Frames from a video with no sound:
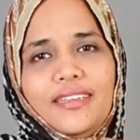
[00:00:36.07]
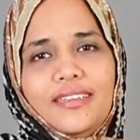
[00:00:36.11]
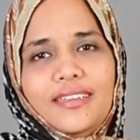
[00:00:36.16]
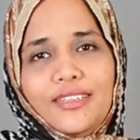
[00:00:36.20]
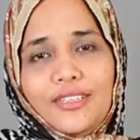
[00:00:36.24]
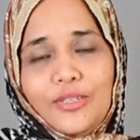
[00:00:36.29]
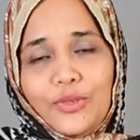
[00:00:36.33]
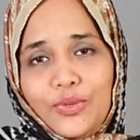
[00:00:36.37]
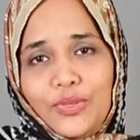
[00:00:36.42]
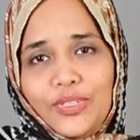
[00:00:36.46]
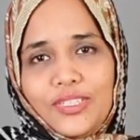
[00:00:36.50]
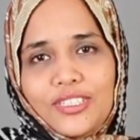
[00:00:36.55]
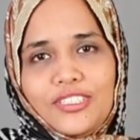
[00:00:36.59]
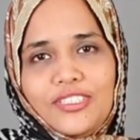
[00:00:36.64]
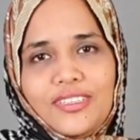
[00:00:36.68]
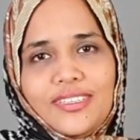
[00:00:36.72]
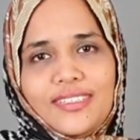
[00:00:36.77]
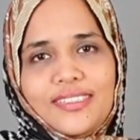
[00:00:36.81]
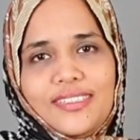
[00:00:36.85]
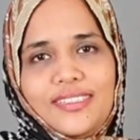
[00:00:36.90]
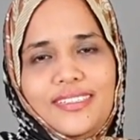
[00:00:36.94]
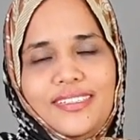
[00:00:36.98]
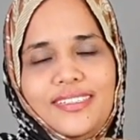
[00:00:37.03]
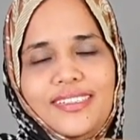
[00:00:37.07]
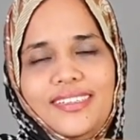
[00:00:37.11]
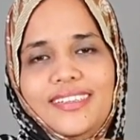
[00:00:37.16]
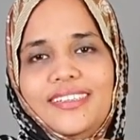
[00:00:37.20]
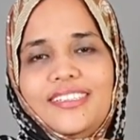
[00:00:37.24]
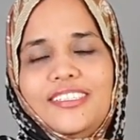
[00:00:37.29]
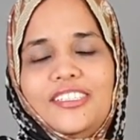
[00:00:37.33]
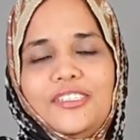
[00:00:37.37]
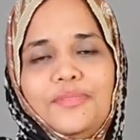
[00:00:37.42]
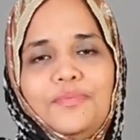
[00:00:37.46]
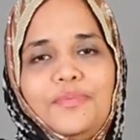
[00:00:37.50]
including
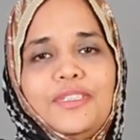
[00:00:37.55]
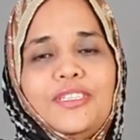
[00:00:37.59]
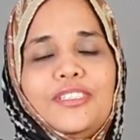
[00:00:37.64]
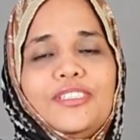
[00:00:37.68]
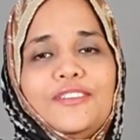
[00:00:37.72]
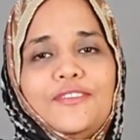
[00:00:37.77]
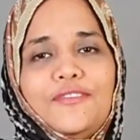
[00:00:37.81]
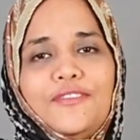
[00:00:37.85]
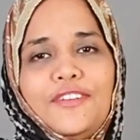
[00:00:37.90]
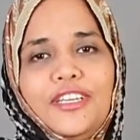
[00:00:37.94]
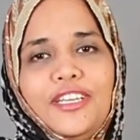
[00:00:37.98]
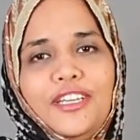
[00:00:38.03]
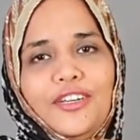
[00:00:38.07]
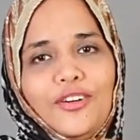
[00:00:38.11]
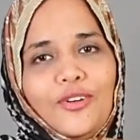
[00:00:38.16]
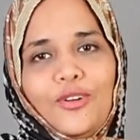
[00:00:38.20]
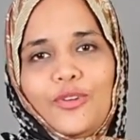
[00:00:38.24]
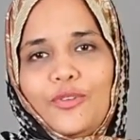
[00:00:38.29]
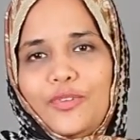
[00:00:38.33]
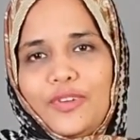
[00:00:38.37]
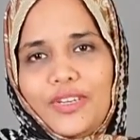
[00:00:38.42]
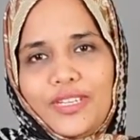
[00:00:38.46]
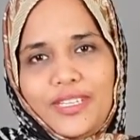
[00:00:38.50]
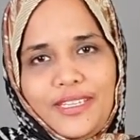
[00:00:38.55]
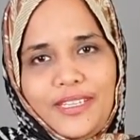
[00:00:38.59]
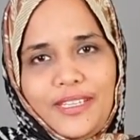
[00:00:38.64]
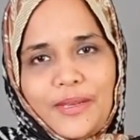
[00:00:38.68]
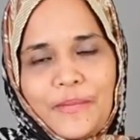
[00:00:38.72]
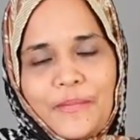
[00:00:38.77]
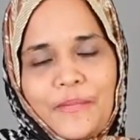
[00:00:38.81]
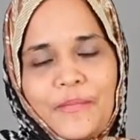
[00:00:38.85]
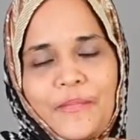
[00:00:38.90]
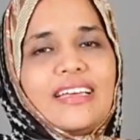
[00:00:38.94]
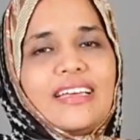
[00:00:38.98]
GST. Shipping is free all over India.